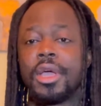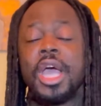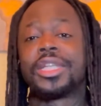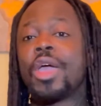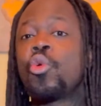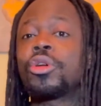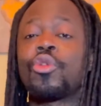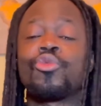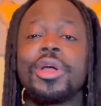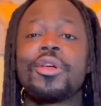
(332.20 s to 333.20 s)
They want
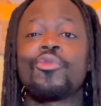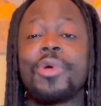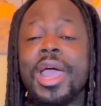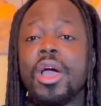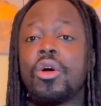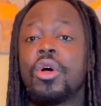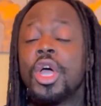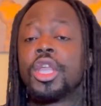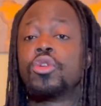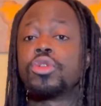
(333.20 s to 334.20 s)
to run around,
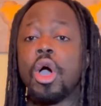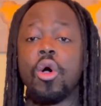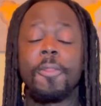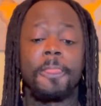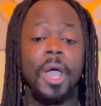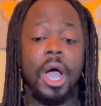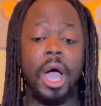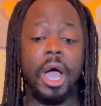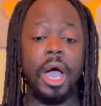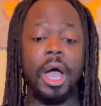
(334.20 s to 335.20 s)
you know,
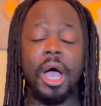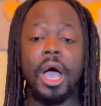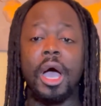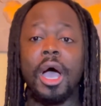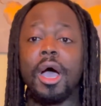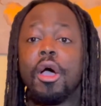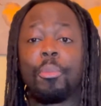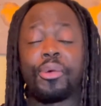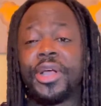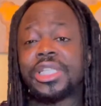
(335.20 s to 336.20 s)

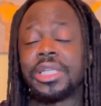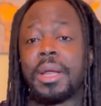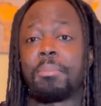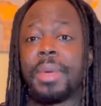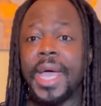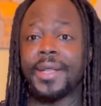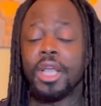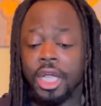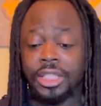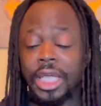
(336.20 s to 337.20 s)
preaching to
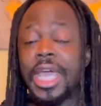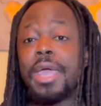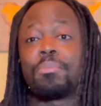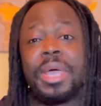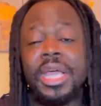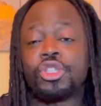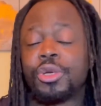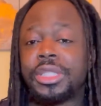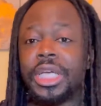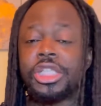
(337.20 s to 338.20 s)
men to keep being
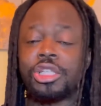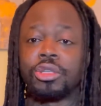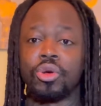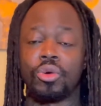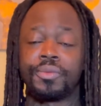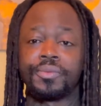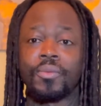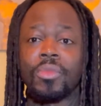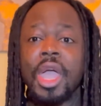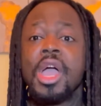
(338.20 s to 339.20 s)
traditional.
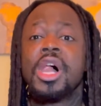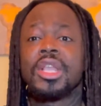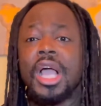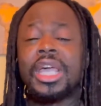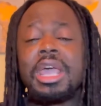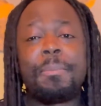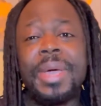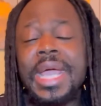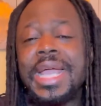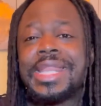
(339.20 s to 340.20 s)
Keep
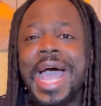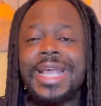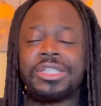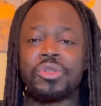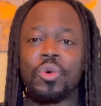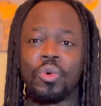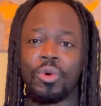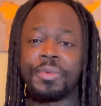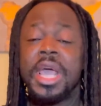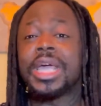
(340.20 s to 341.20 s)
being nice to
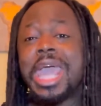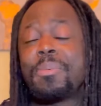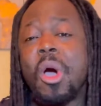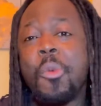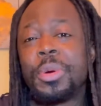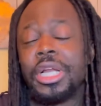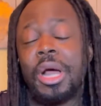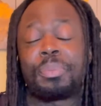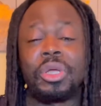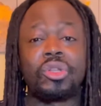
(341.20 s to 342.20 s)
them. Keep opening
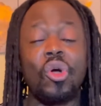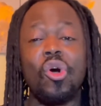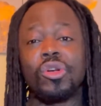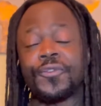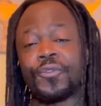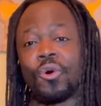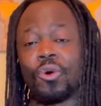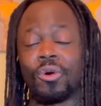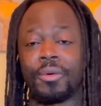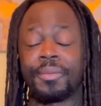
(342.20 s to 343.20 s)
up the doors for
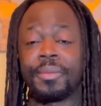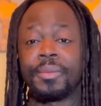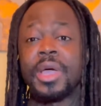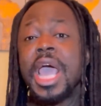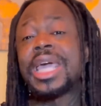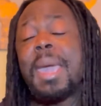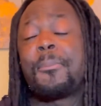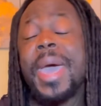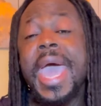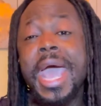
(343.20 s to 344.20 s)
them.
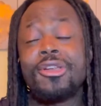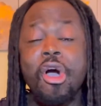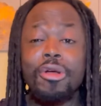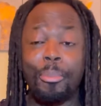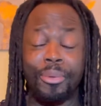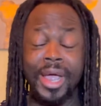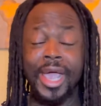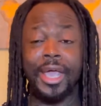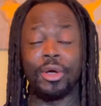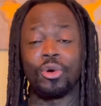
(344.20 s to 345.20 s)
Keep paying all the
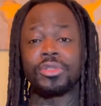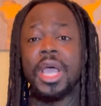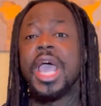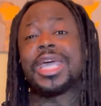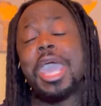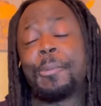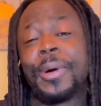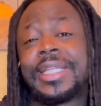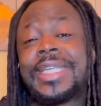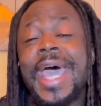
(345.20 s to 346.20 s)
bills. Keep
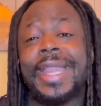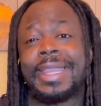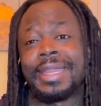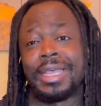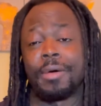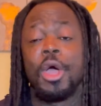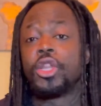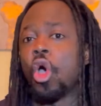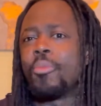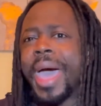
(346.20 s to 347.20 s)
protecting them
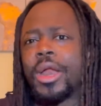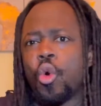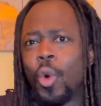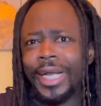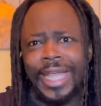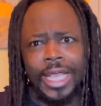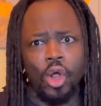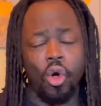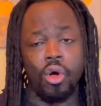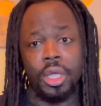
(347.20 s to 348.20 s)
no matter what they
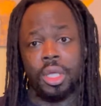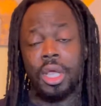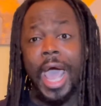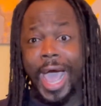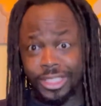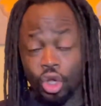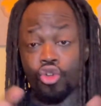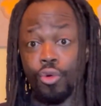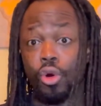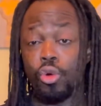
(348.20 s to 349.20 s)
doing as a
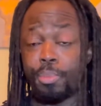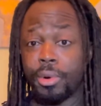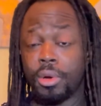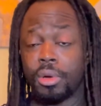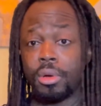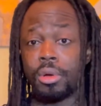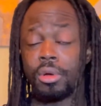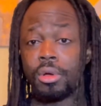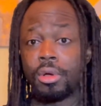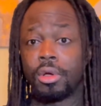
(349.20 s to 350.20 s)
group.
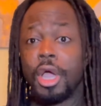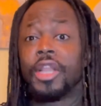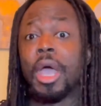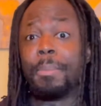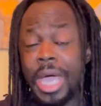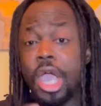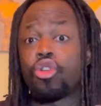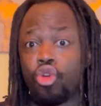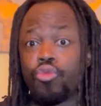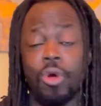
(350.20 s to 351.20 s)
The men
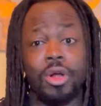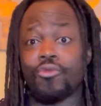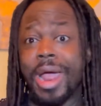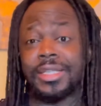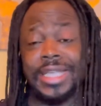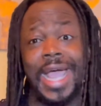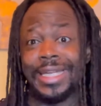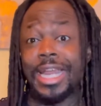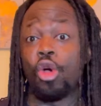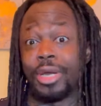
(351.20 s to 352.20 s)
group run around saying
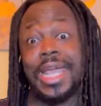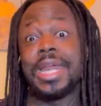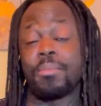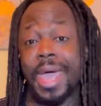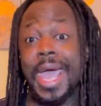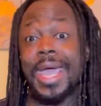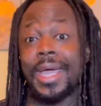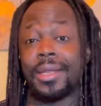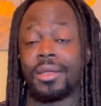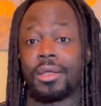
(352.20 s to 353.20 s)
they don't need a
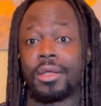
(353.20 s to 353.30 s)
man.